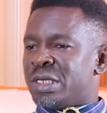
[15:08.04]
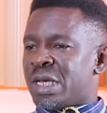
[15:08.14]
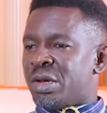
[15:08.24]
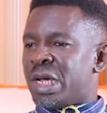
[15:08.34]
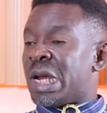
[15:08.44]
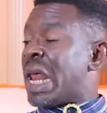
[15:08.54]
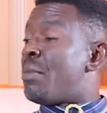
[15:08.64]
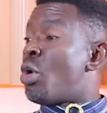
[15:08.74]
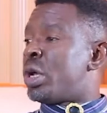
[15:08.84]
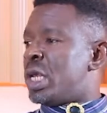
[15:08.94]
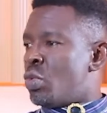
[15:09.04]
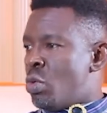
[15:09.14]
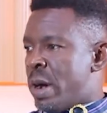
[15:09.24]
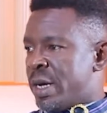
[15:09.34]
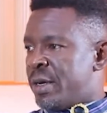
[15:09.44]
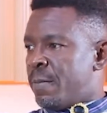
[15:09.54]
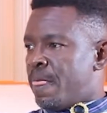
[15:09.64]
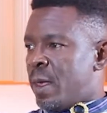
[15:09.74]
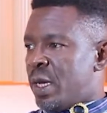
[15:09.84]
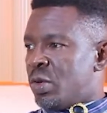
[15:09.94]
brings out the glamour in a woman.
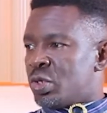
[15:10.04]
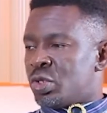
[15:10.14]
You know,